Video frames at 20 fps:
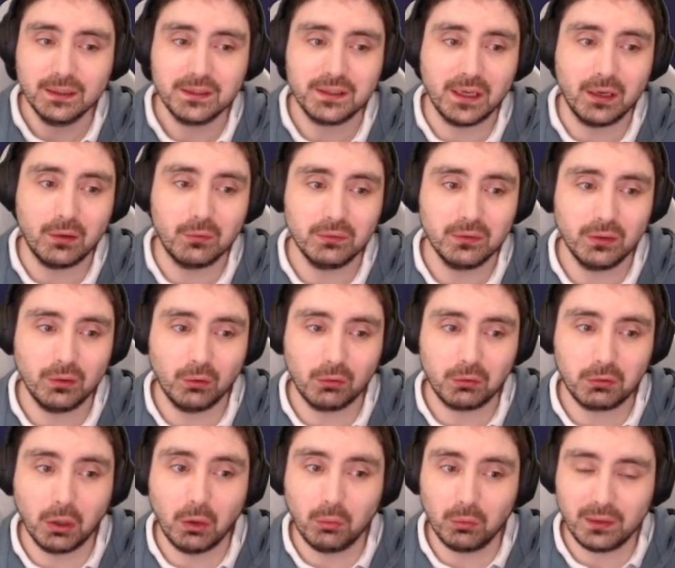So
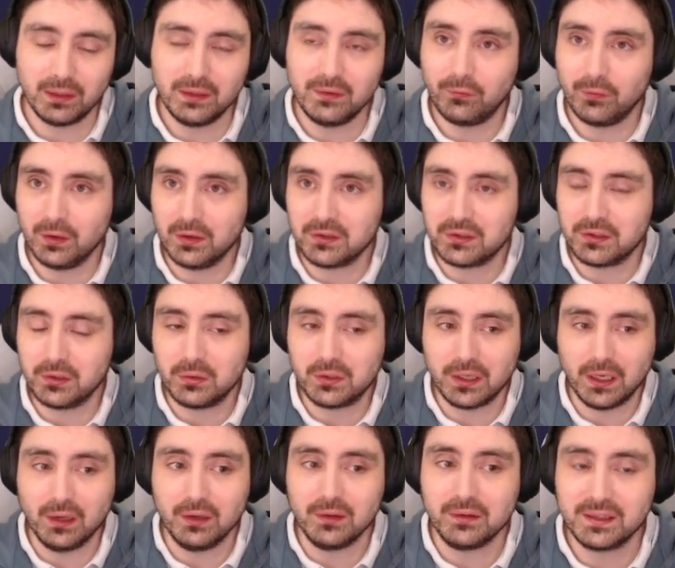your goal in the first 2
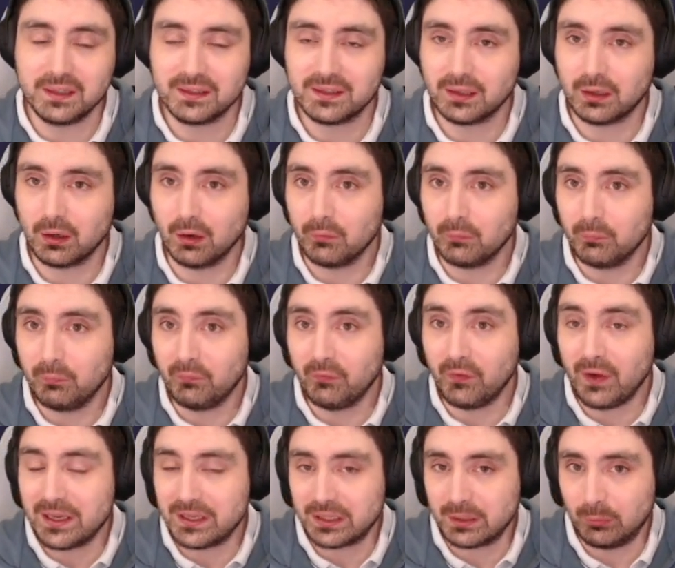turns is to go and
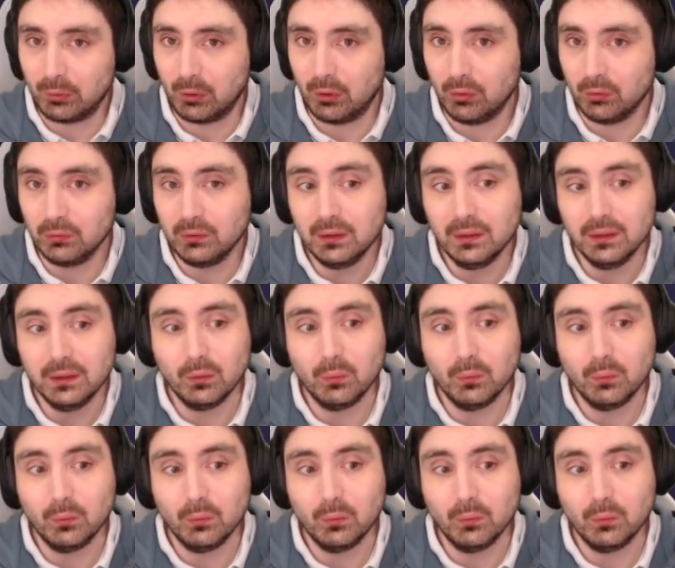fetch the ball